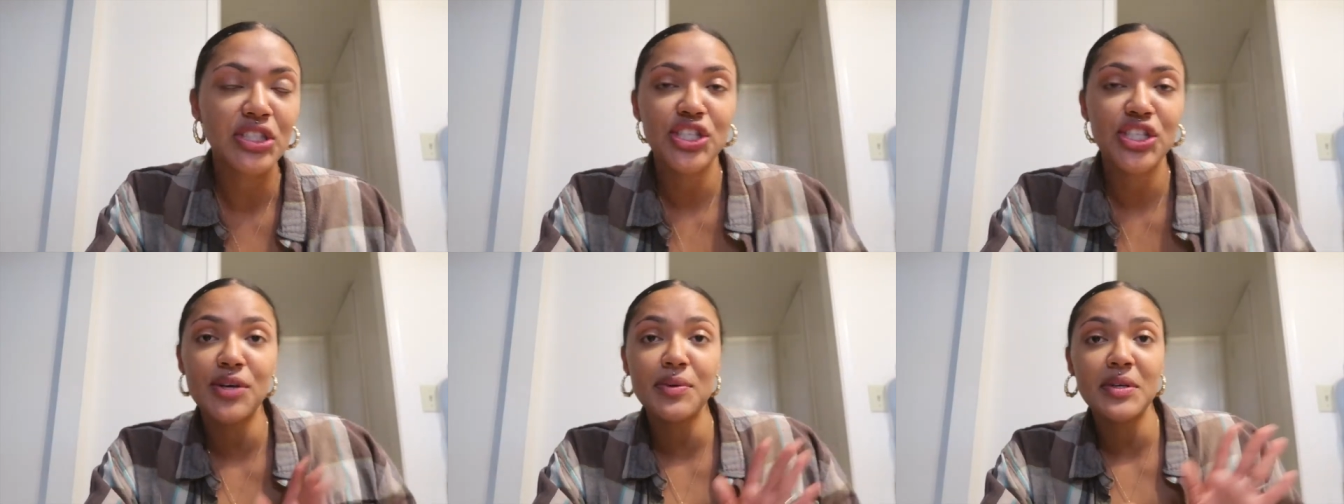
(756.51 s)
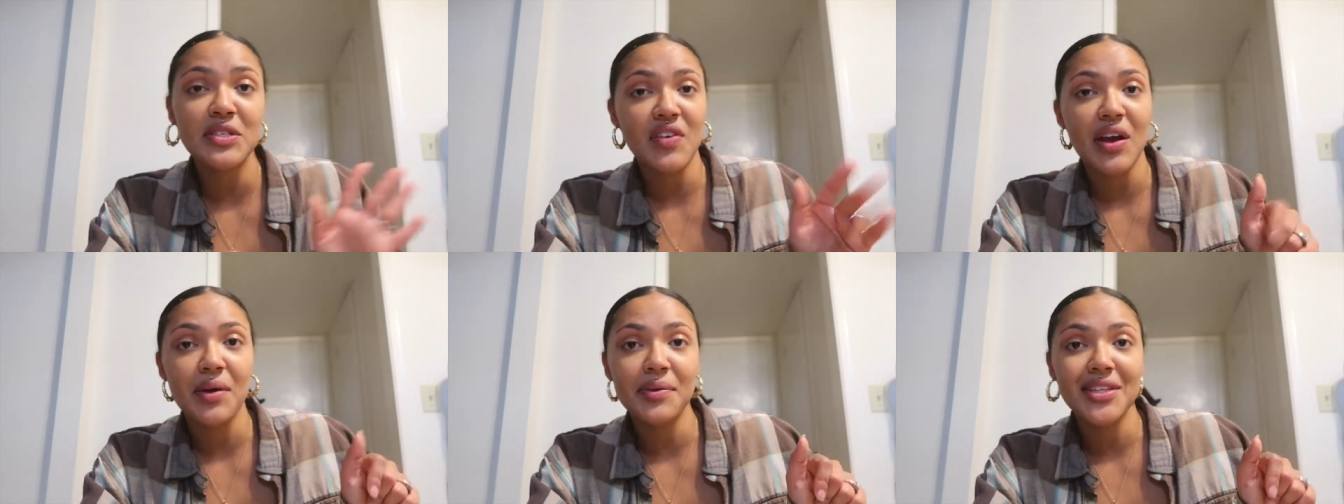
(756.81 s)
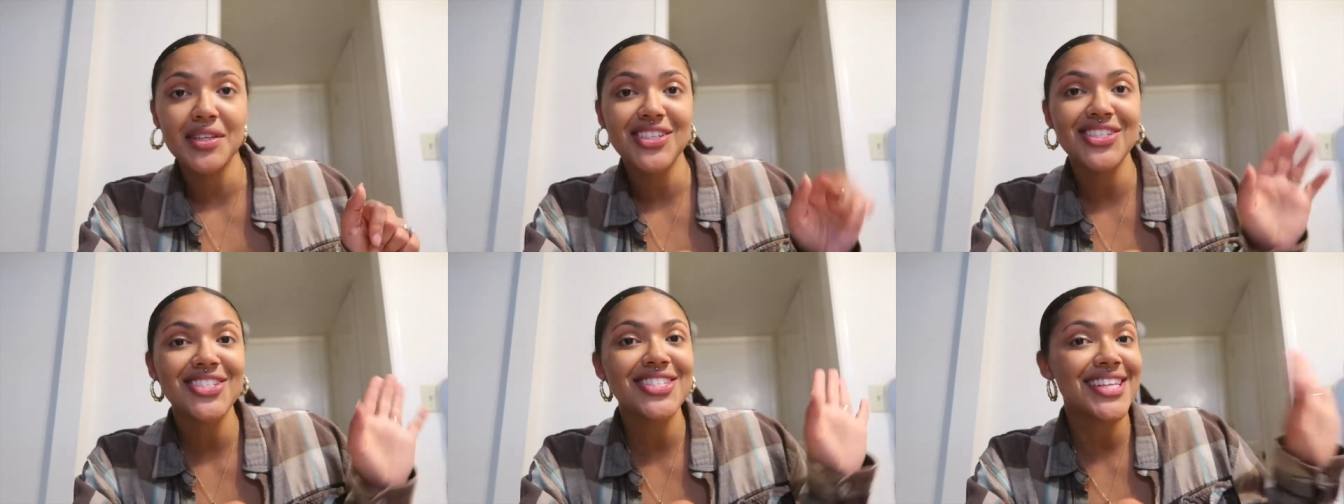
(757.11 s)
Gia was fine
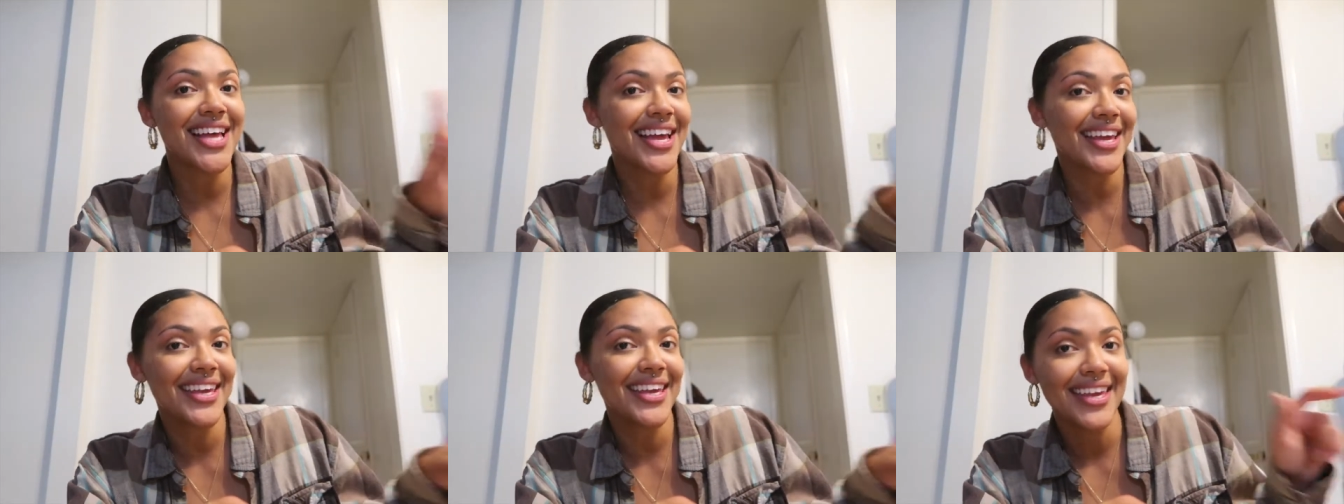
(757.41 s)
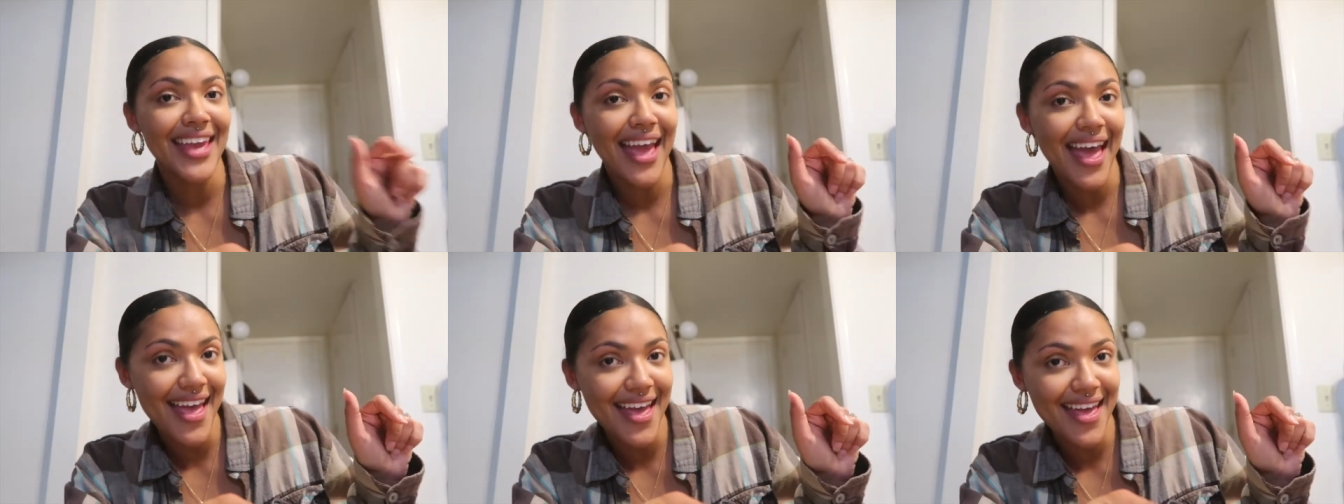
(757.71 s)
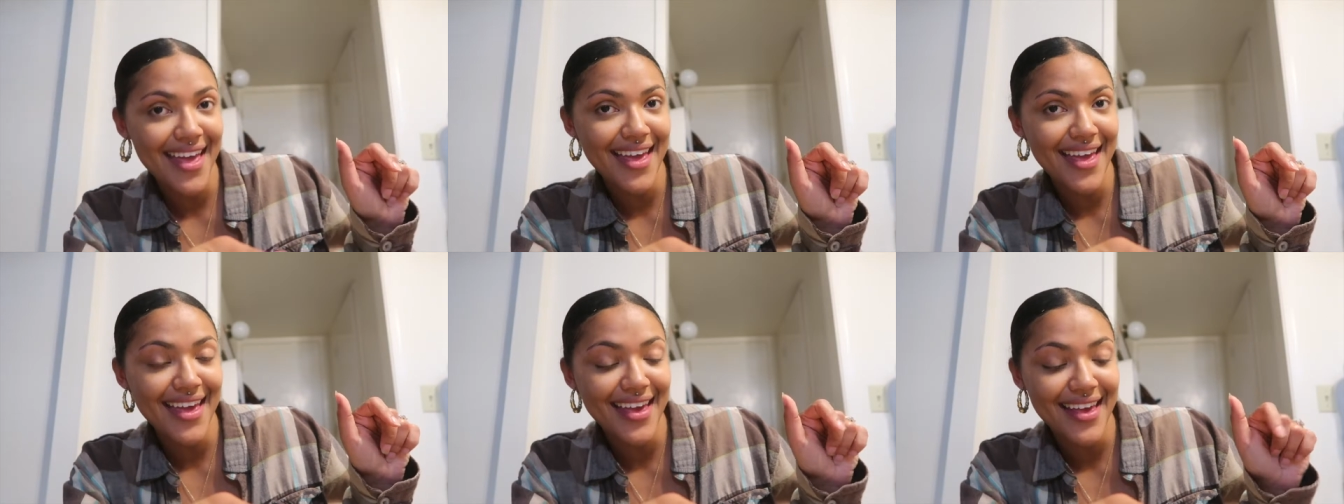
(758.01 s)
with it. She's like,
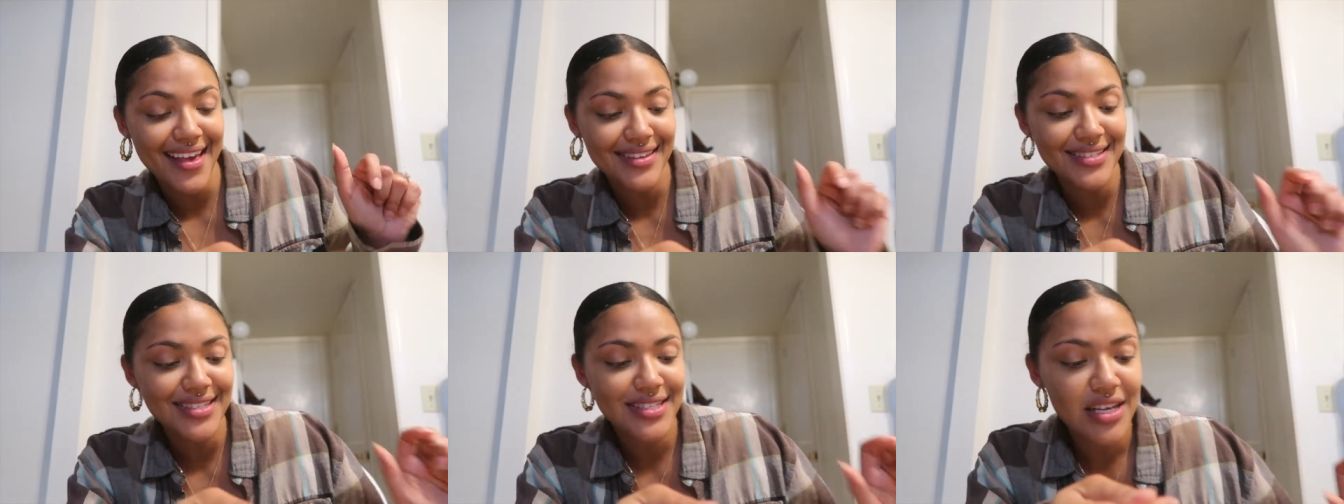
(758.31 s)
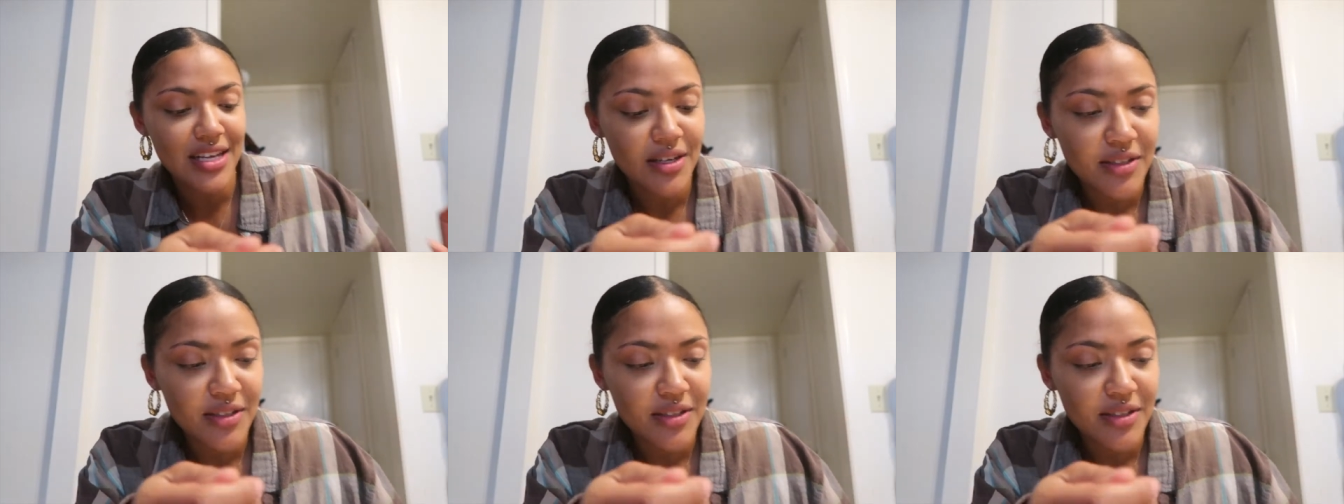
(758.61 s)
yes.